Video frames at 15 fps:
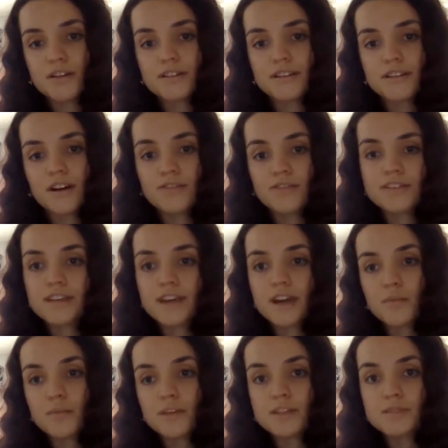obviously helped
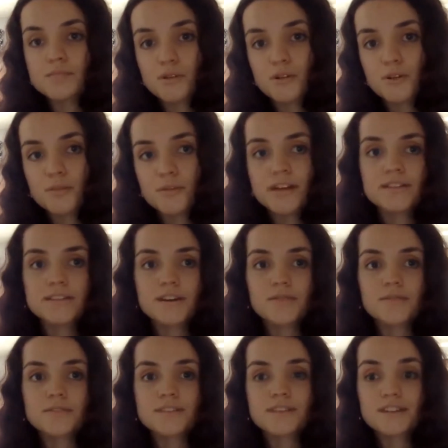me explore because I
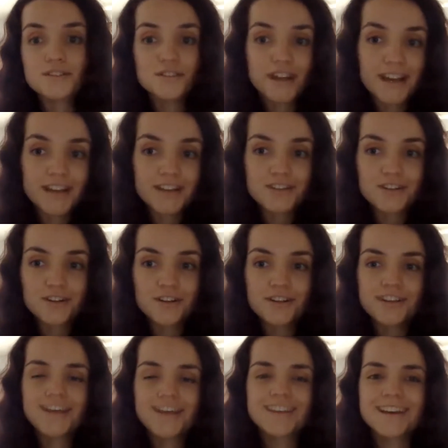was international, and
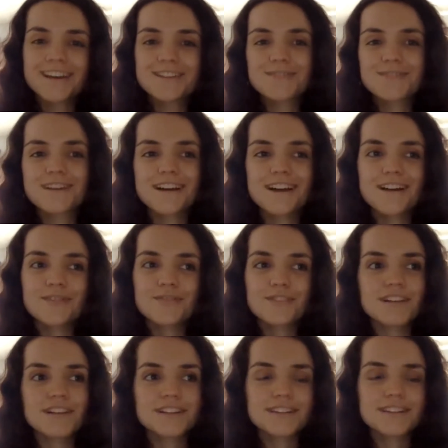that's when I kind of
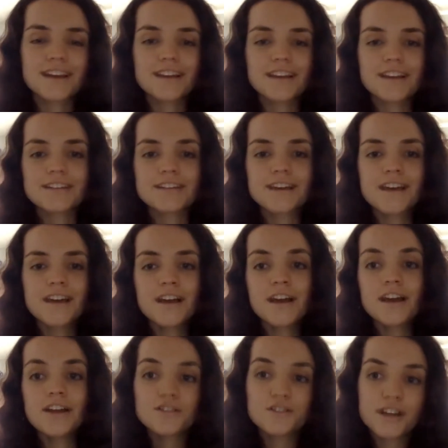realized that I liked
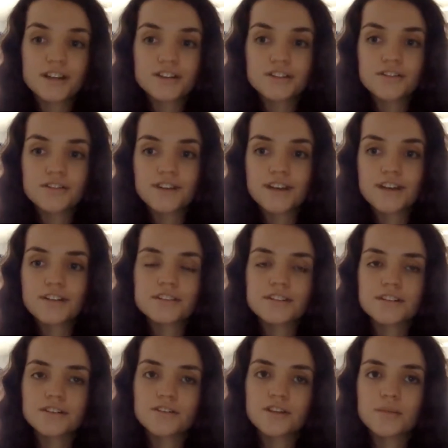international affairs and
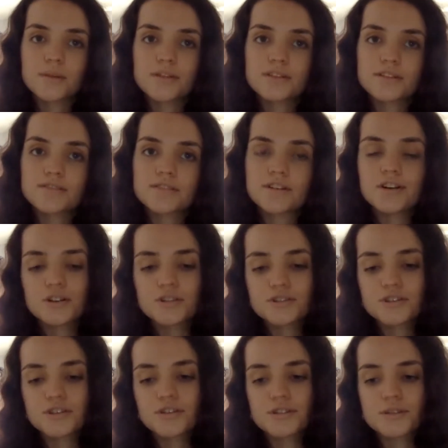learning about different
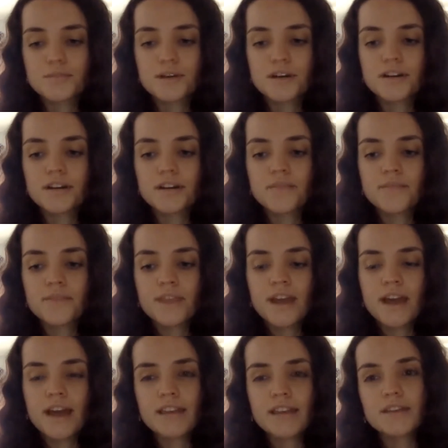cultures. But
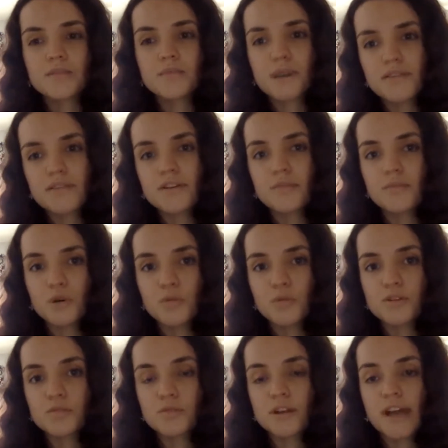I think the pivotal moment
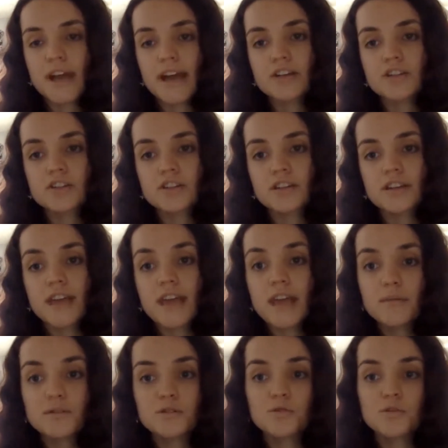is when I actually came
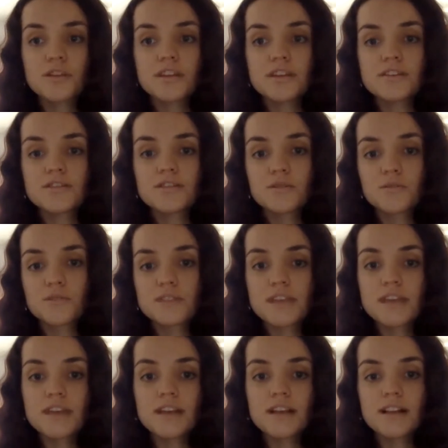to Northeastern and was
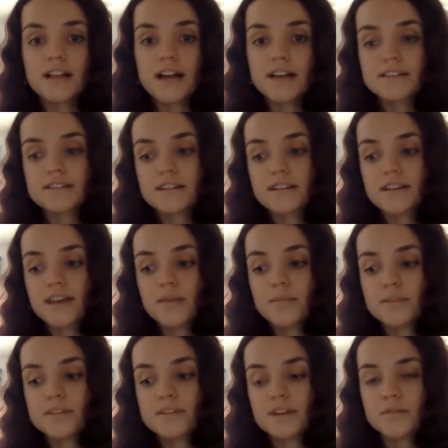taking classes on
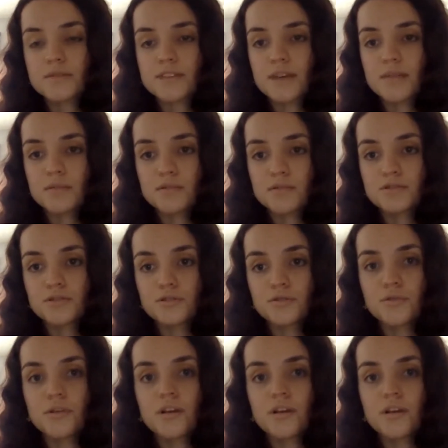campus. I was able to